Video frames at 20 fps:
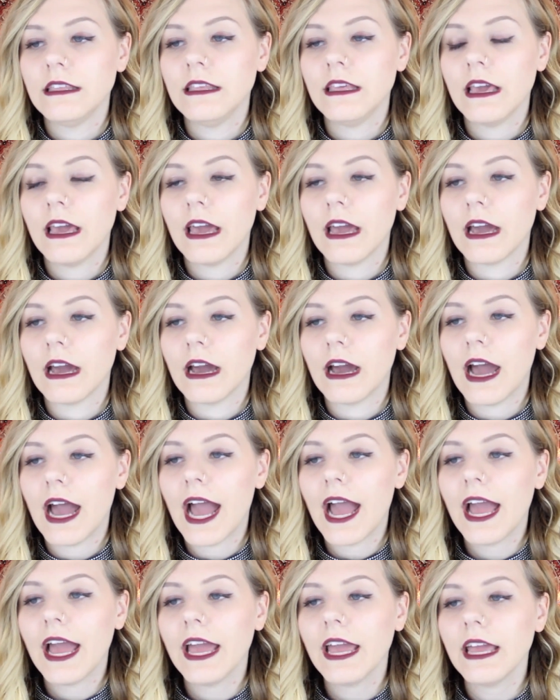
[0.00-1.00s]
Yeah,
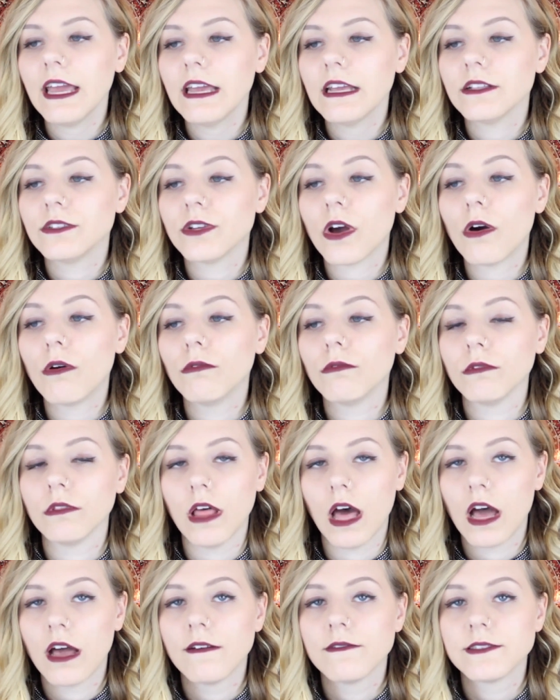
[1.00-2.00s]
I don't
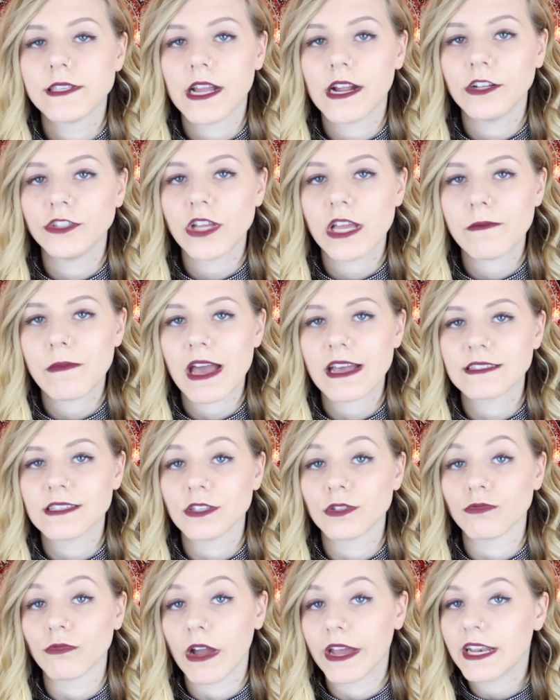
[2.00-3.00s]
love Sarah J.
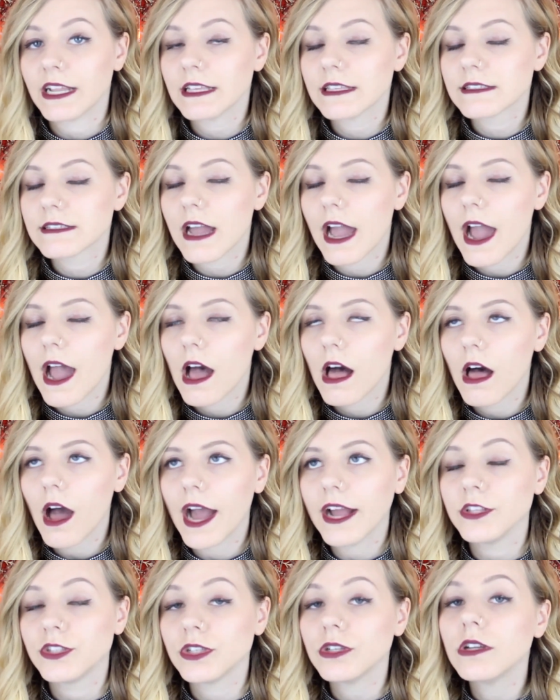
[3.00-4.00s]
Maas's writing style.
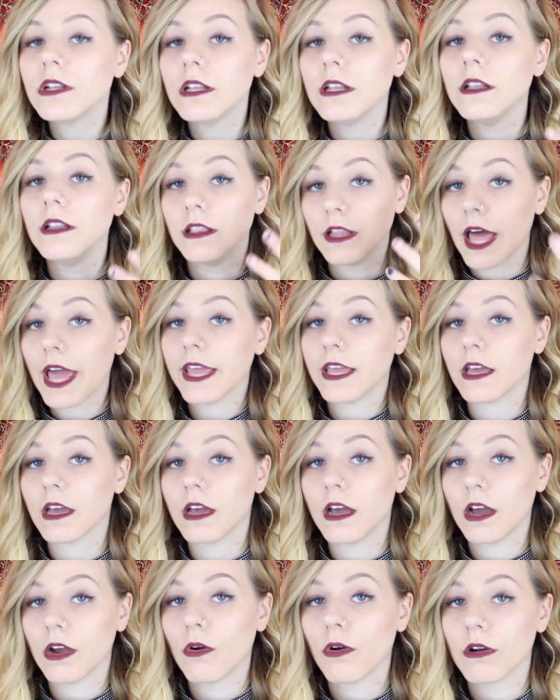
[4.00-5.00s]
I did
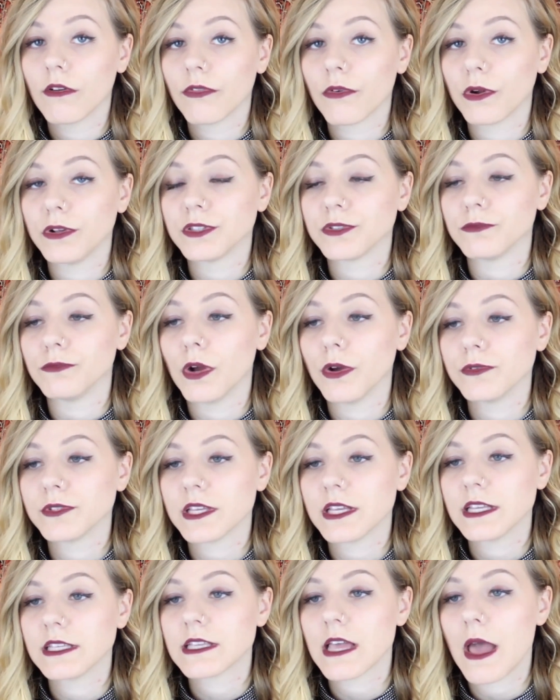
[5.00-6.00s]
like A Court of Thorns and
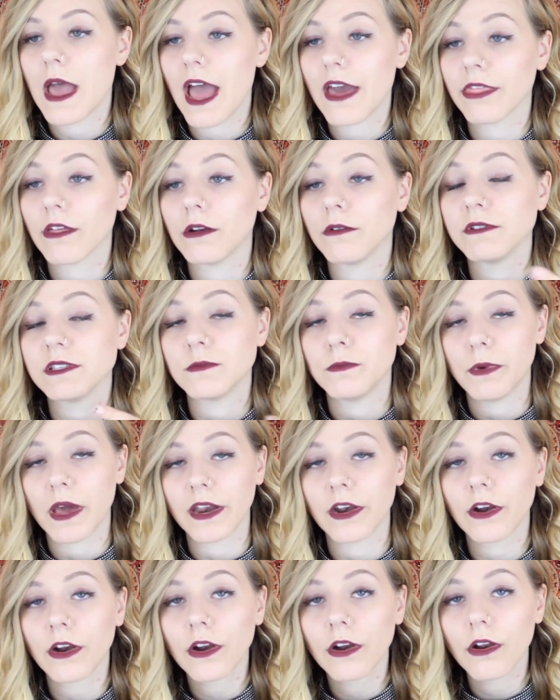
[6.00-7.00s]
Roses. I thought it was
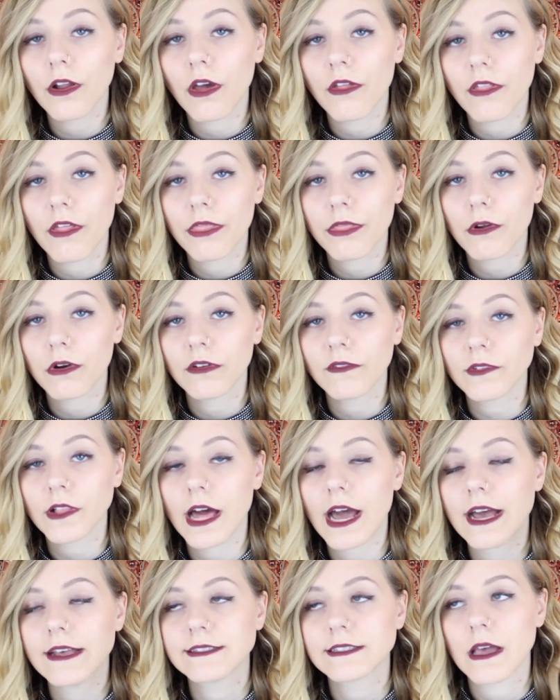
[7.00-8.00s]
better than Throne of
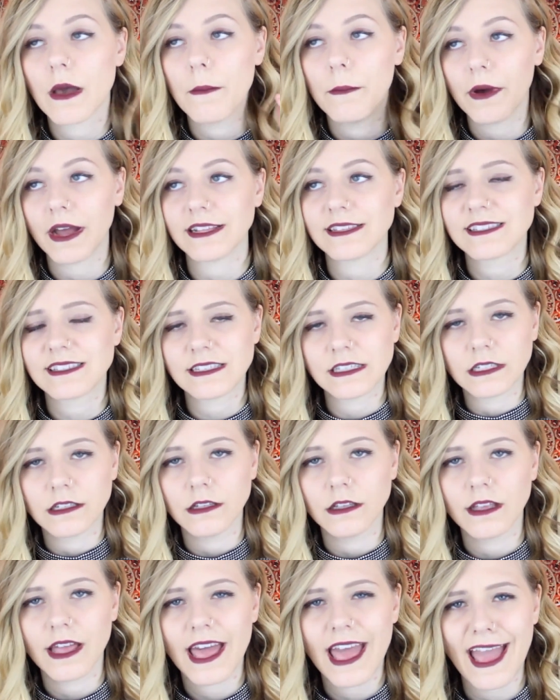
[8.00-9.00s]
Glass, but
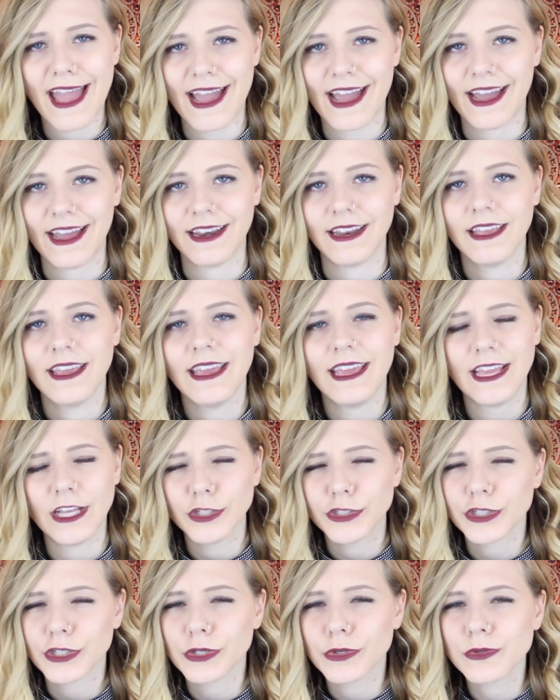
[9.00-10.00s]
still had
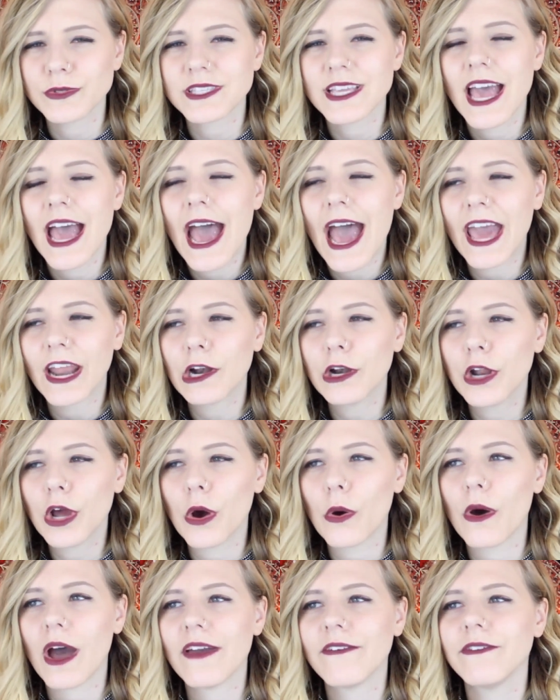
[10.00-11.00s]
issues. I don't
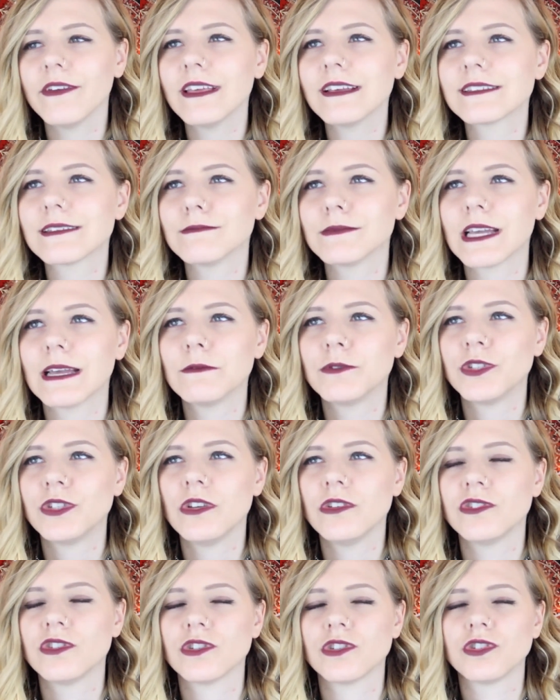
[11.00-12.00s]
know, I feel like sometimes
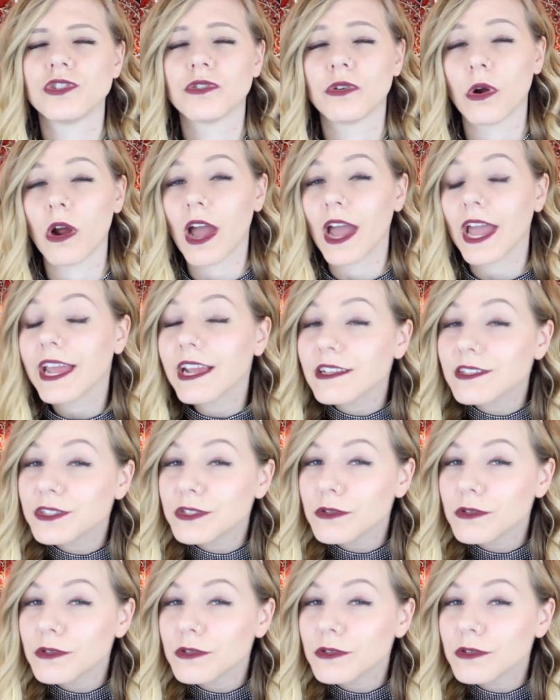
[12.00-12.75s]
she's just trying